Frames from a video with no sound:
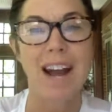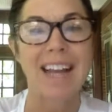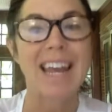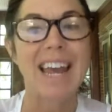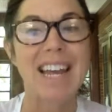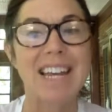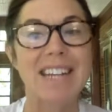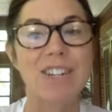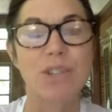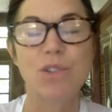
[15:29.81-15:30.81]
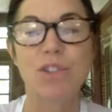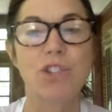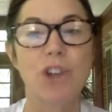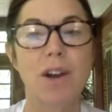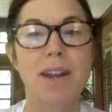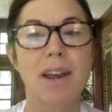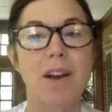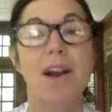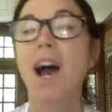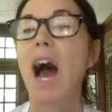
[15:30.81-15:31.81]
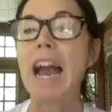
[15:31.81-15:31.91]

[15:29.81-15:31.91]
Again, Susan, start here.